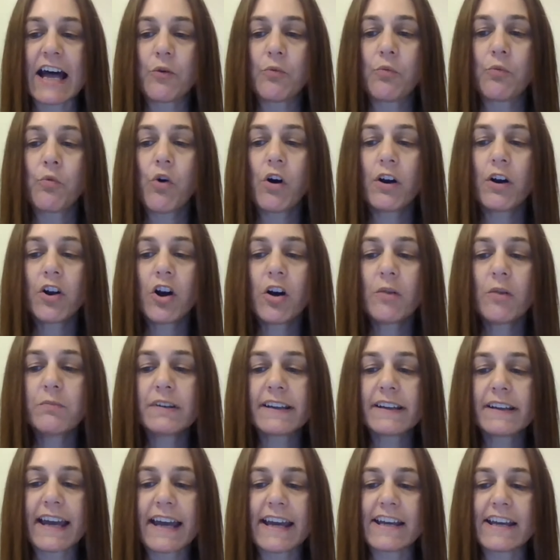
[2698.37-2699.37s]
what
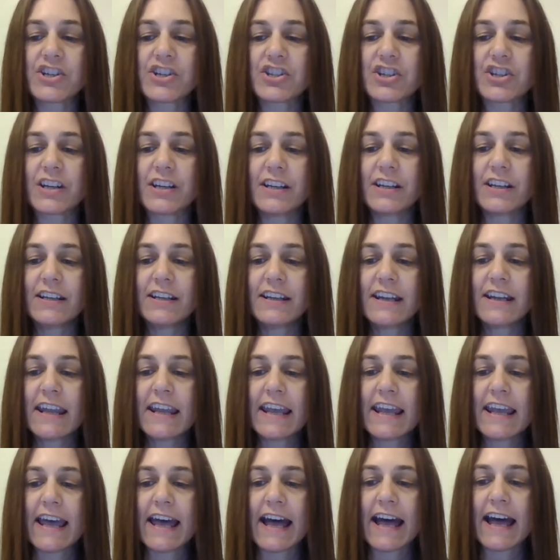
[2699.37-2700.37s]
obligation
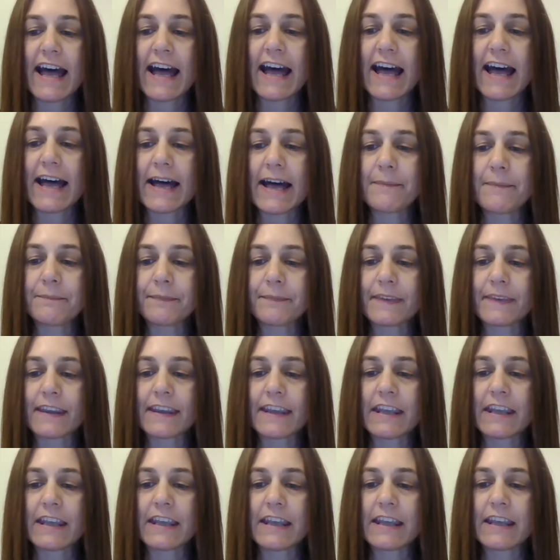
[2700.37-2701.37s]

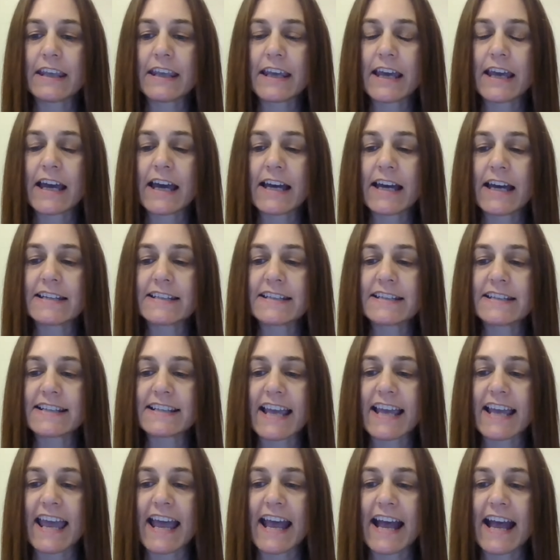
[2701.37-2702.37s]
does
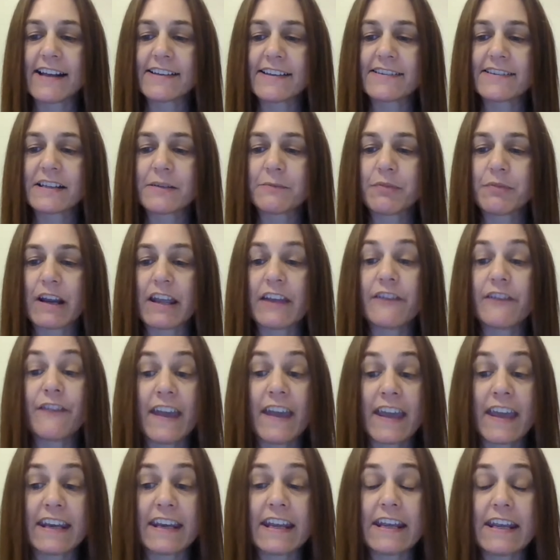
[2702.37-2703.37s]
a housing, if
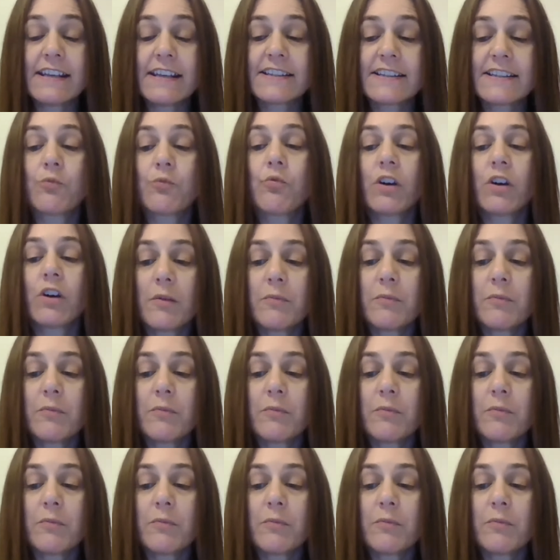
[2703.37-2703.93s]
any, so what